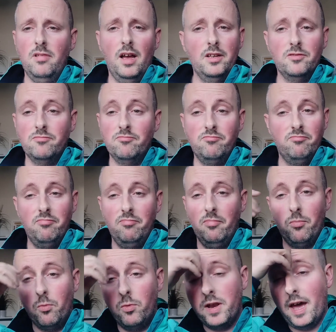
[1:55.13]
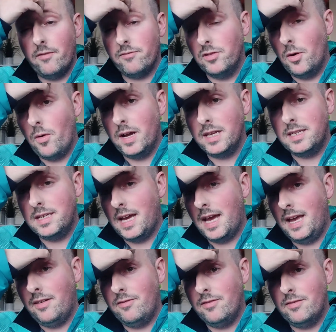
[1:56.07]
I would have no idea
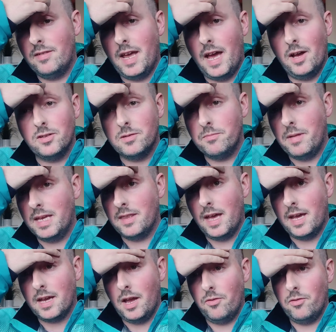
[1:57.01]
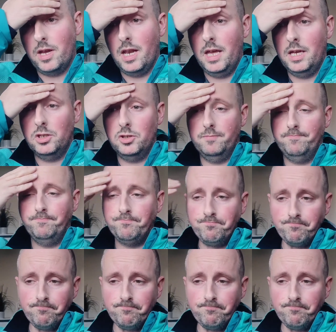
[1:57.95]
how to make that calculation.